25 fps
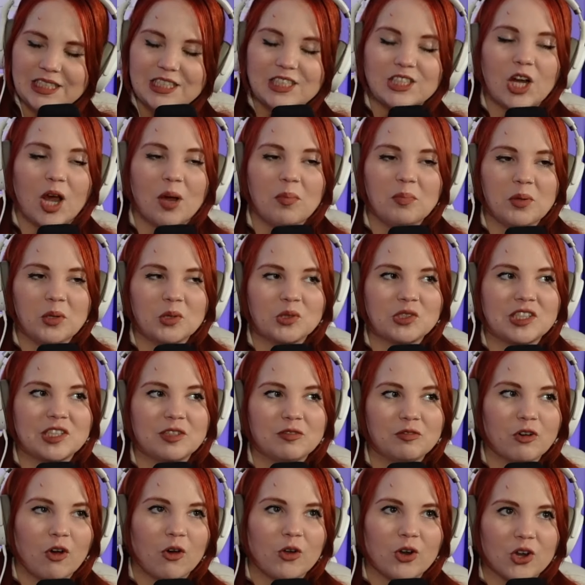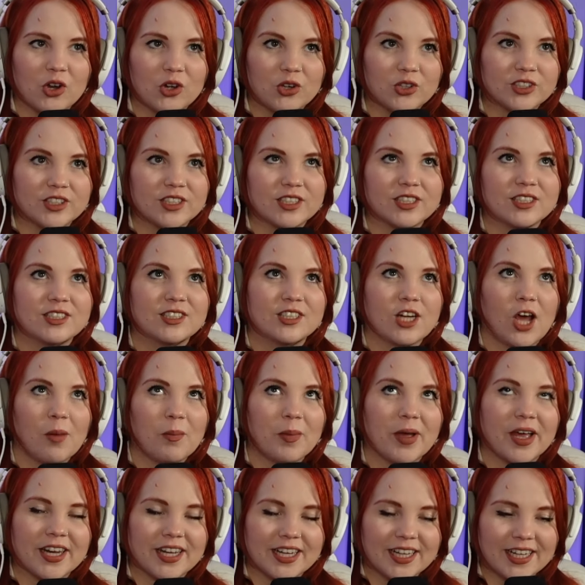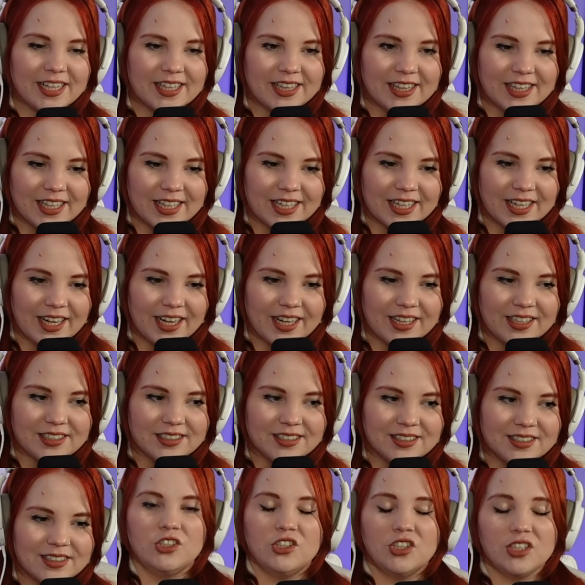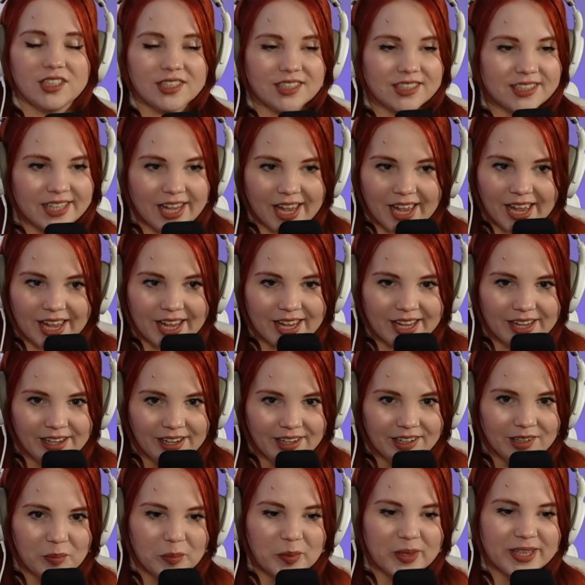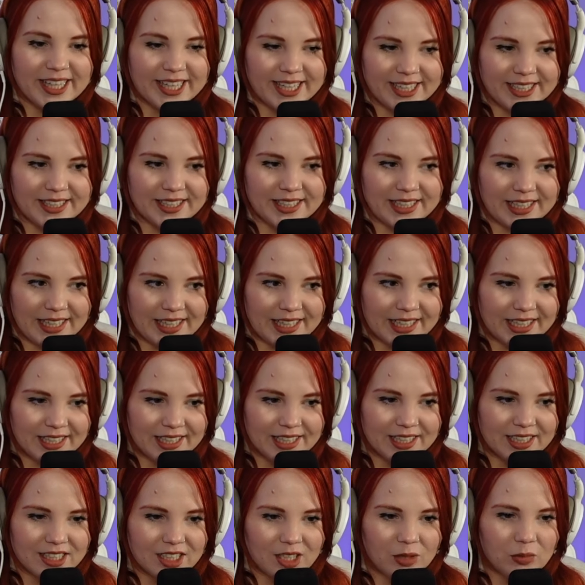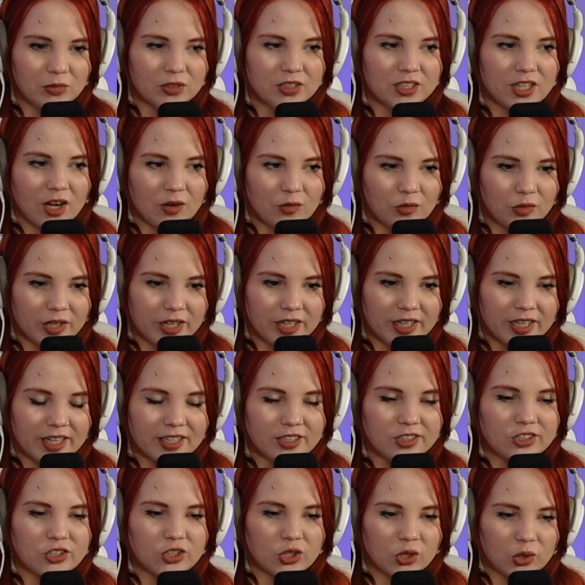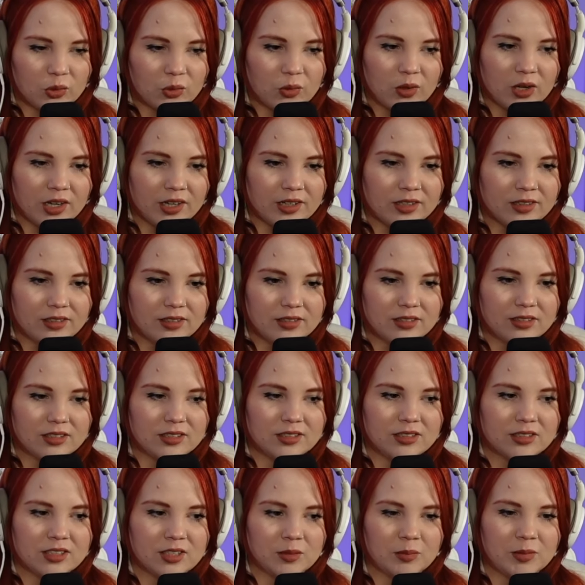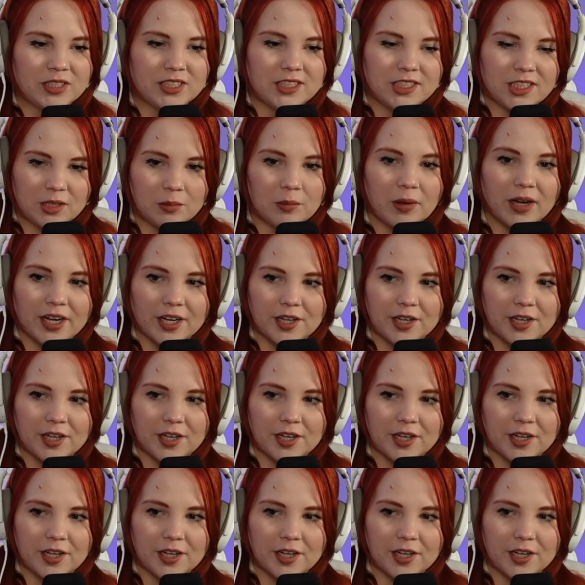Stop posting photos. Stop editing things. Just say plainly, I'm recovering. I don't want to be seen by